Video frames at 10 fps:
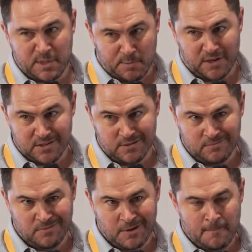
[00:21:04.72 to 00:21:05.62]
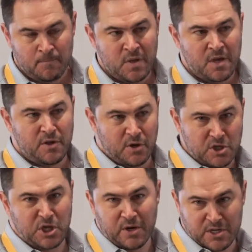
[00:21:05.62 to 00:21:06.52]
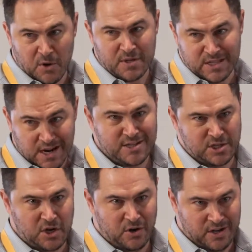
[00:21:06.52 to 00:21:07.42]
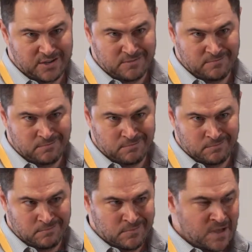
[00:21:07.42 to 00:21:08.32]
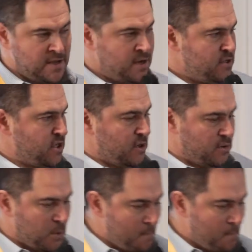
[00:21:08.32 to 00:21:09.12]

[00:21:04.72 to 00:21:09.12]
is built, they're utility tokens and not securities. So you're